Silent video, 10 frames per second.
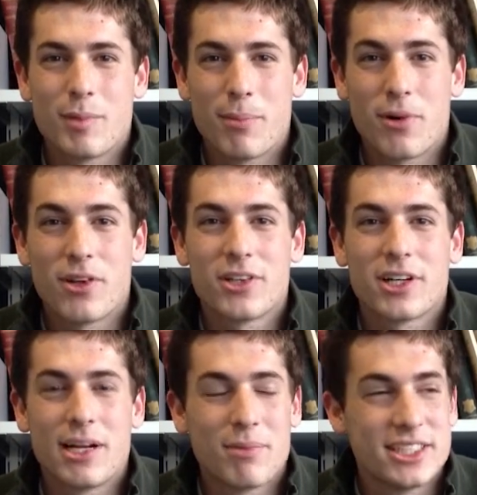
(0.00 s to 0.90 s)
my
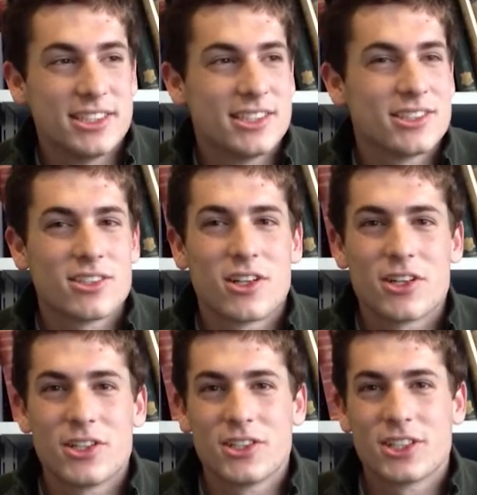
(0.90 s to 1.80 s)
brother, and my sister
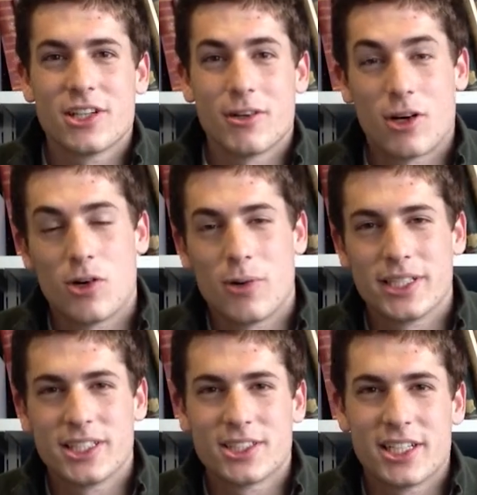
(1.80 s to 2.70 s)
all
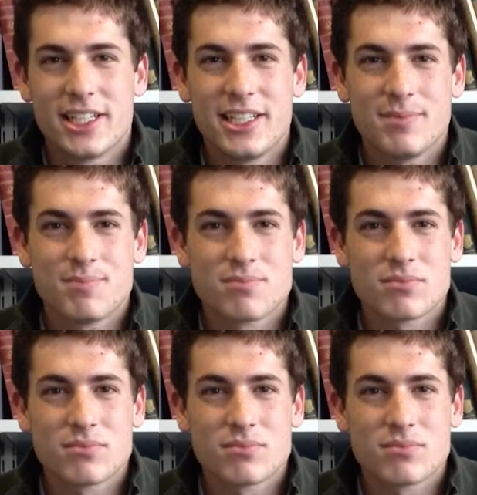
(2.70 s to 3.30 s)
went to Trinity.